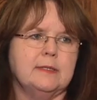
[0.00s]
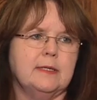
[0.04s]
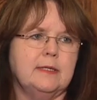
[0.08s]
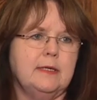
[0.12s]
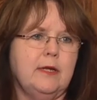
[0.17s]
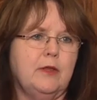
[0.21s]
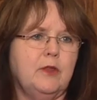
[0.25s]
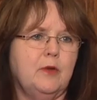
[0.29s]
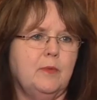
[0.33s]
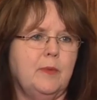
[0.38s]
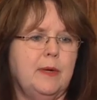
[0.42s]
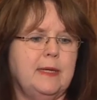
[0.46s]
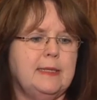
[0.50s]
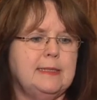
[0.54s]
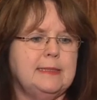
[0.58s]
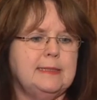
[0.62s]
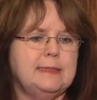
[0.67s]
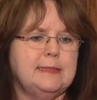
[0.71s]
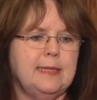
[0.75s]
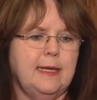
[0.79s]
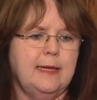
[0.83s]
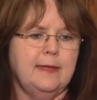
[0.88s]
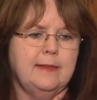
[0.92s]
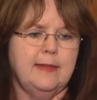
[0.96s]
Another way to
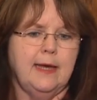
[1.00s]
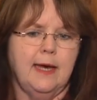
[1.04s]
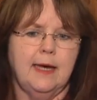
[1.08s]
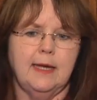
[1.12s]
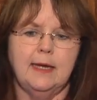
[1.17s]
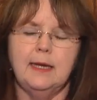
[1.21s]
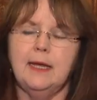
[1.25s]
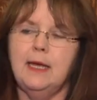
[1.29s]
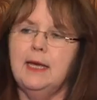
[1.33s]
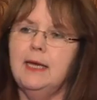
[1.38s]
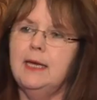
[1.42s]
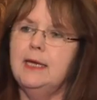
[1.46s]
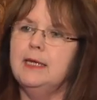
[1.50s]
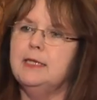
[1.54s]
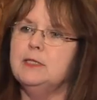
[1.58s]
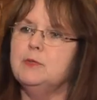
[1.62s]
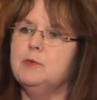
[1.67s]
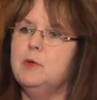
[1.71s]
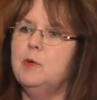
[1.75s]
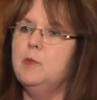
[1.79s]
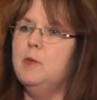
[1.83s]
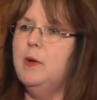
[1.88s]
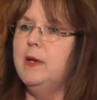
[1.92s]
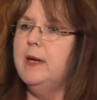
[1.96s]
say that is
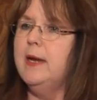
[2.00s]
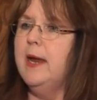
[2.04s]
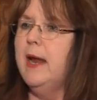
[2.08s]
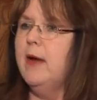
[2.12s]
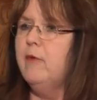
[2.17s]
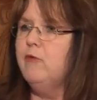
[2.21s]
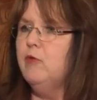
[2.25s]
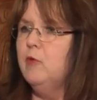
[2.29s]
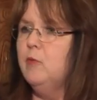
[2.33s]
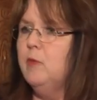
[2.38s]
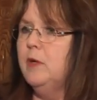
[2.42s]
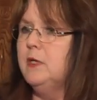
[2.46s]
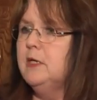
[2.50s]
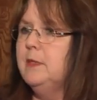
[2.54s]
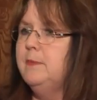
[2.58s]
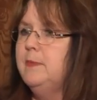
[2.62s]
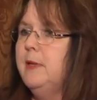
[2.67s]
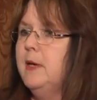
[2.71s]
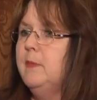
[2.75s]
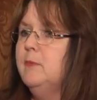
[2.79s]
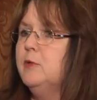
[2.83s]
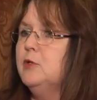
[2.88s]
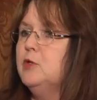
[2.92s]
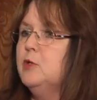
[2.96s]
we want everyone to
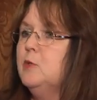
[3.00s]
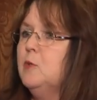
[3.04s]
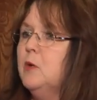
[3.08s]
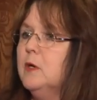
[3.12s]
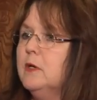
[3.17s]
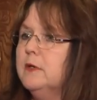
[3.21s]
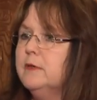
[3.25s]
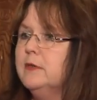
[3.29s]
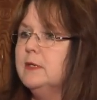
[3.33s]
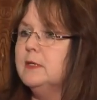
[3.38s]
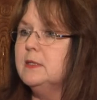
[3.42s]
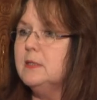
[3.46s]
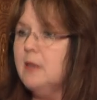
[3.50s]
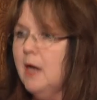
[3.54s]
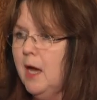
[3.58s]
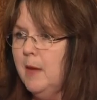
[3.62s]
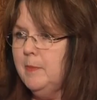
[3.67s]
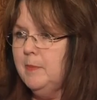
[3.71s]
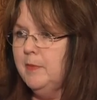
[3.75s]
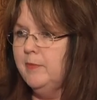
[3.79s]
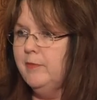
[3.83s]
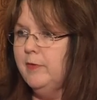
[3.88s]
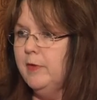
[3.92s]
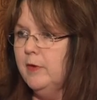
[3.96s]
be able to work at the
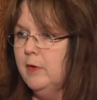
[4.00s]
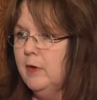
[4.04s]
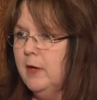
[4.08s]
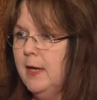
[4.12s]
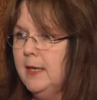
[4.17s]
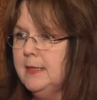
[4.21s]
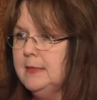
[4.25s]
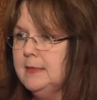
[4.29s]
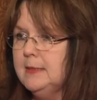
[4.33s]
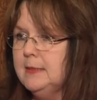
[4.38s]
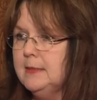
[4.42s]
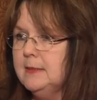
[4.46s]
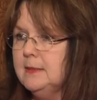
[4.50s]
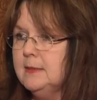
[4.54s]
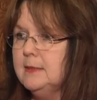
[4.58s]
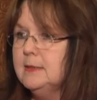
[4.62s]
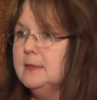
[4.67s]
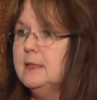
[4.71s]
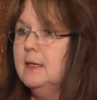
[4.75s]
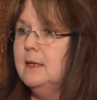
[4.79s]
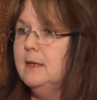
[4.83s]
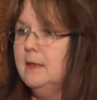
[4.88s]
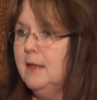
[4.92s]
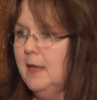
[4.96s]
top of their
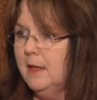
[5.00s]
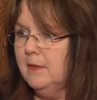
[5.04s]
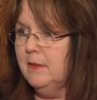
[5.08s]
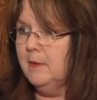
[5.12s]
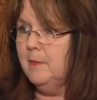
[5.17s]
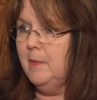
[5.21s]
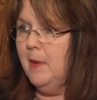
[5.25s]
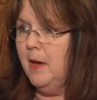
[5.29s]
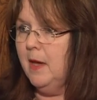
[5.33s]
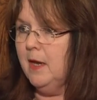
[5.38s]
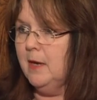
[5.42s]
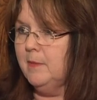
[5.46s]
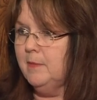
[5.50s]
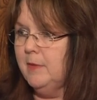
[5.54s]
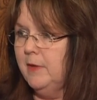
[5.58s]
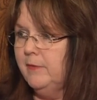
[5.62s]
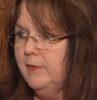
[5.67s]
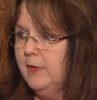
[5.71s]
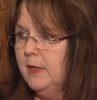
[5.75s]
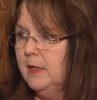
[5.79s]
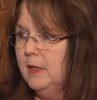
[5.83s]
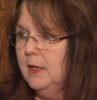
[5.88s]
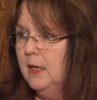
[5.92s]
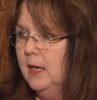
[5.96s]
license, not the bottom of
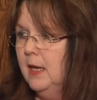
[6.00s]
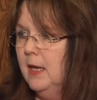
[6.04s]
it.